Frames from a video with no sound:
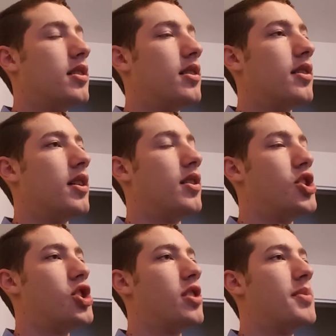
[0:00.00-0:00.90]
Although it
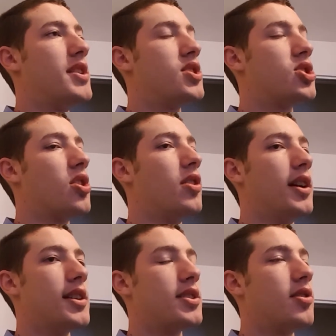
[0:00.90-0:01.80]
should be Sony,
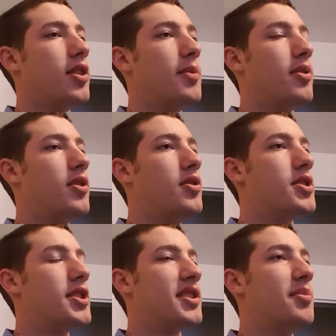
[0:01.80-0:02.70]
because Sony
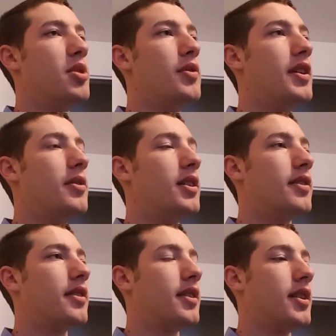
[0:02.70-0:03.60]
produces the movie
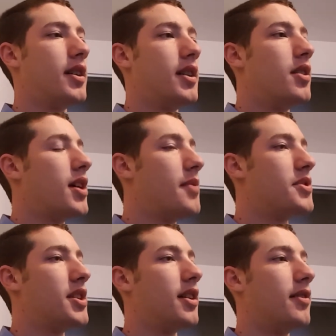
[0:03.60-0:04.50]
with
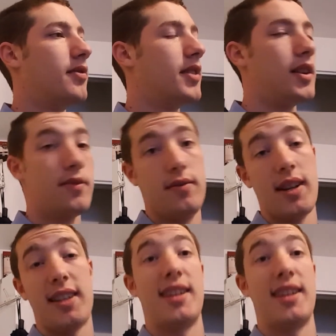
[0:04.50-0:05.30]
MGM. But I